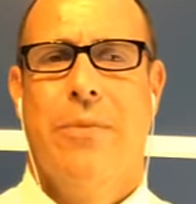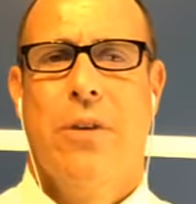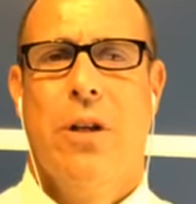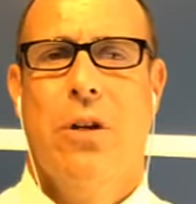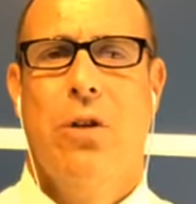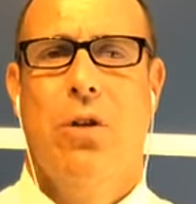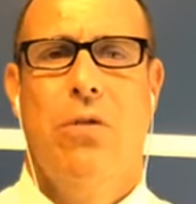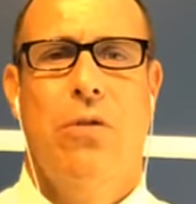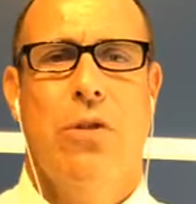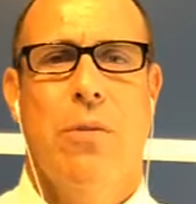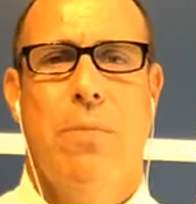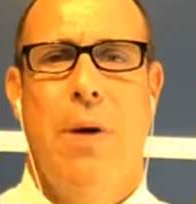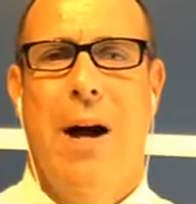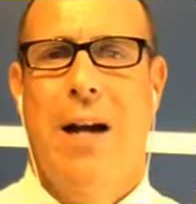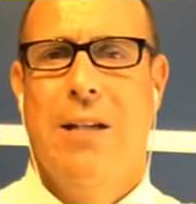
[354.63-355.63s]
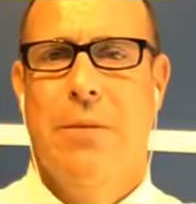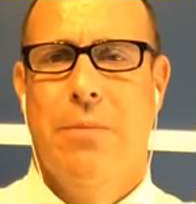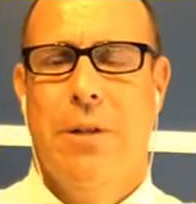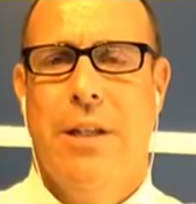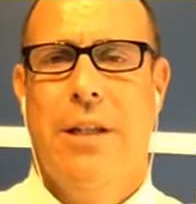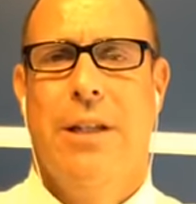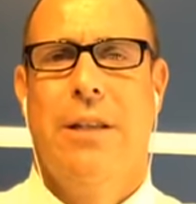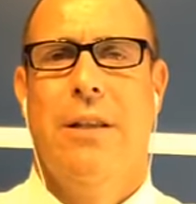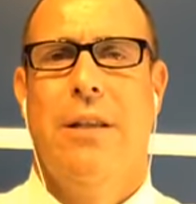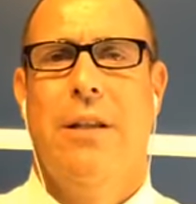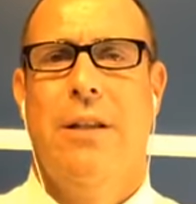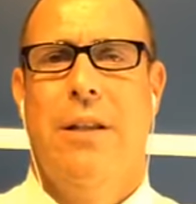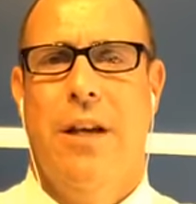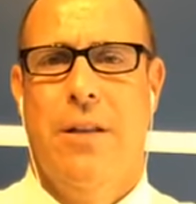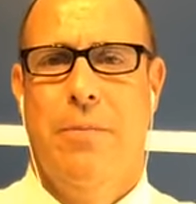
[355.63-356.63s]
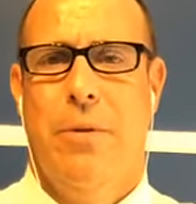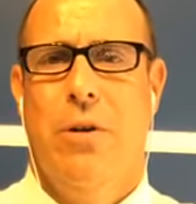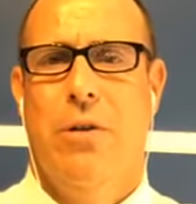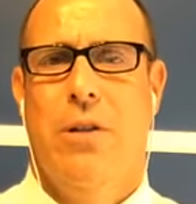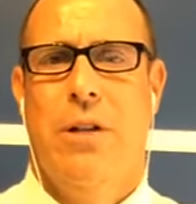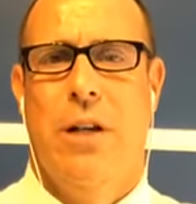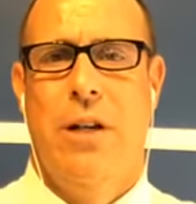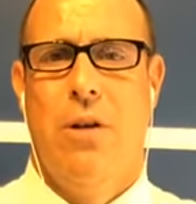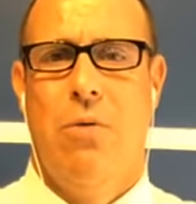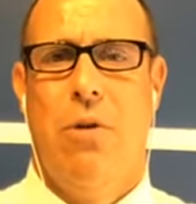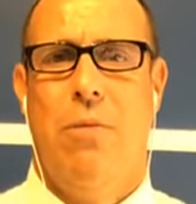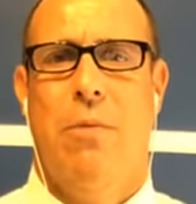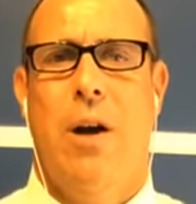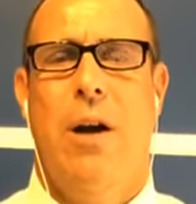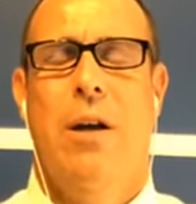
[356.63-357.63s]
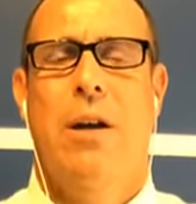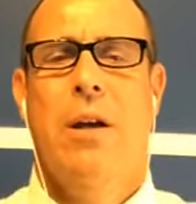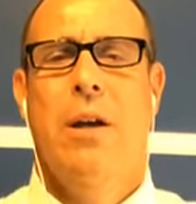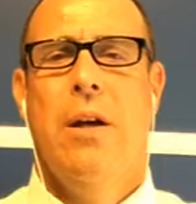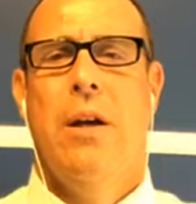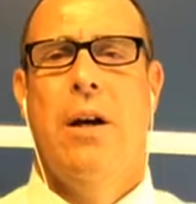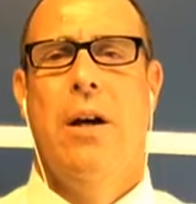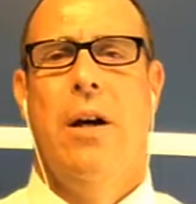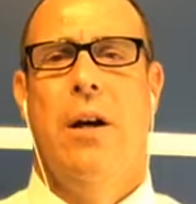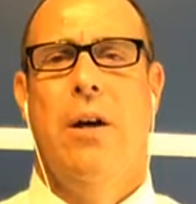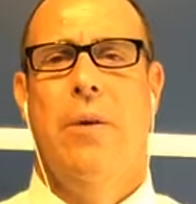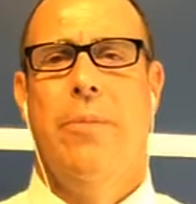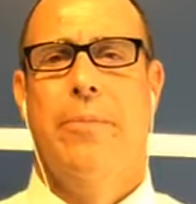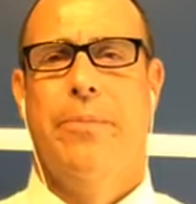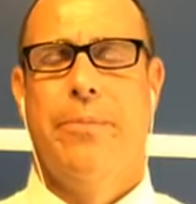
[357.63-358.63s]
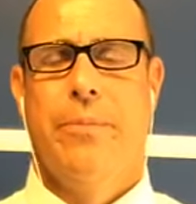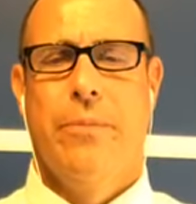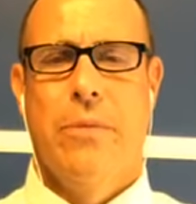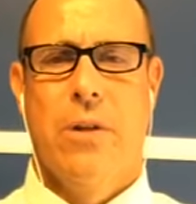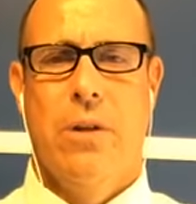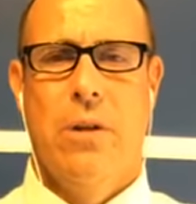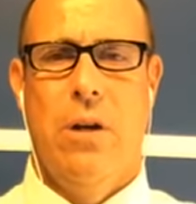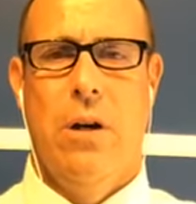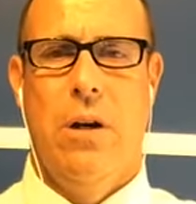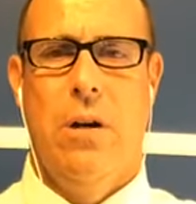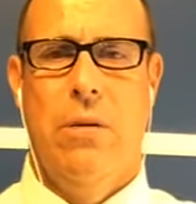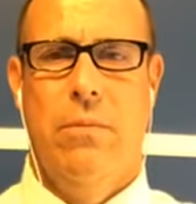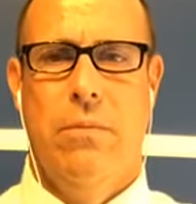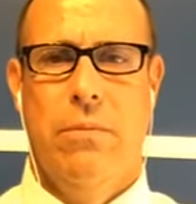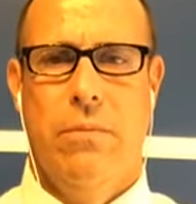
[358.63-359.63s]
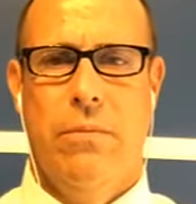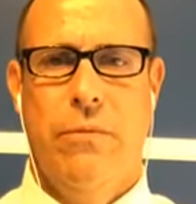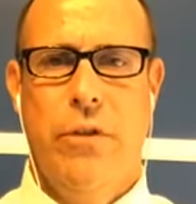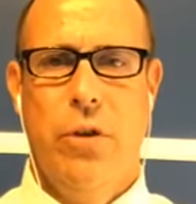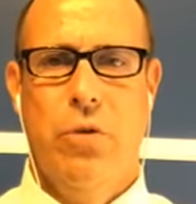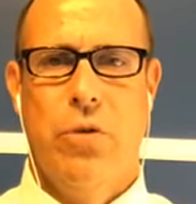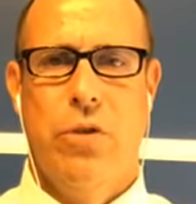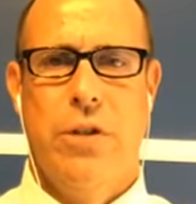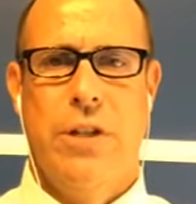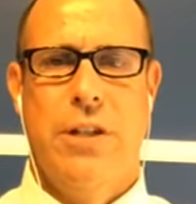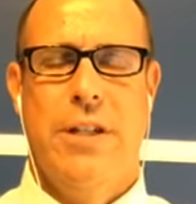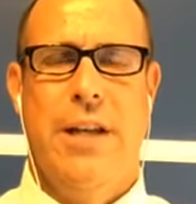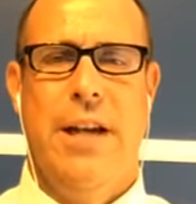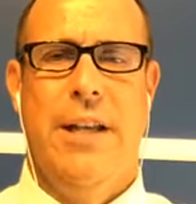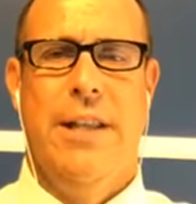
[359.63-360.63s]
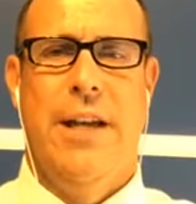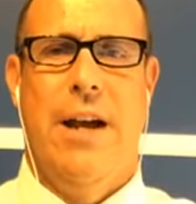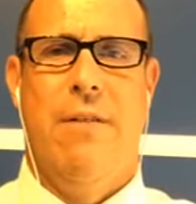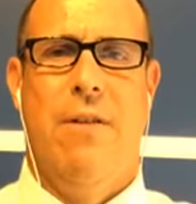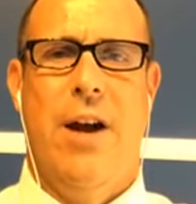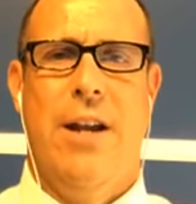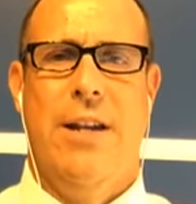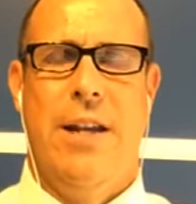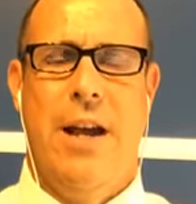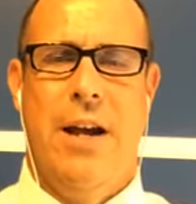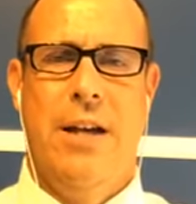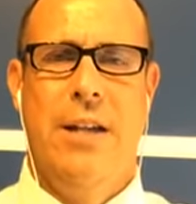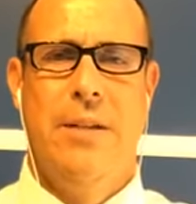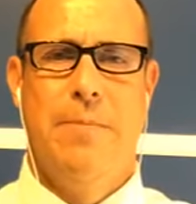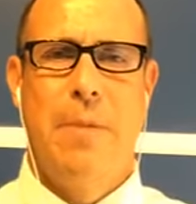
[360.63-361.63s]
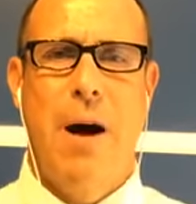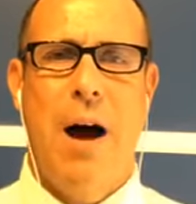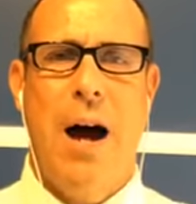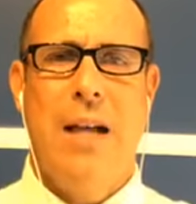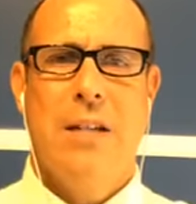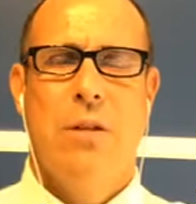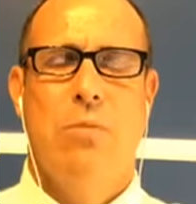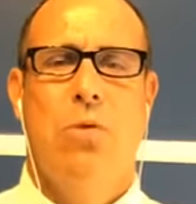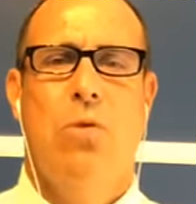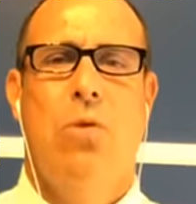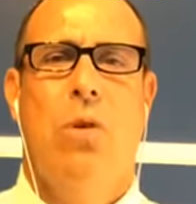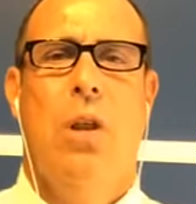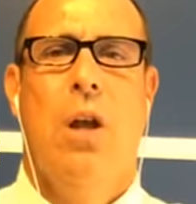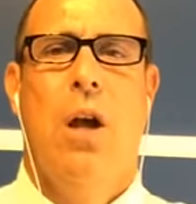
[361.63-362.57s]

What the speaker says: Louisville could possibly get the death penalty. I know one of my viewers is saying that right now. It's possible.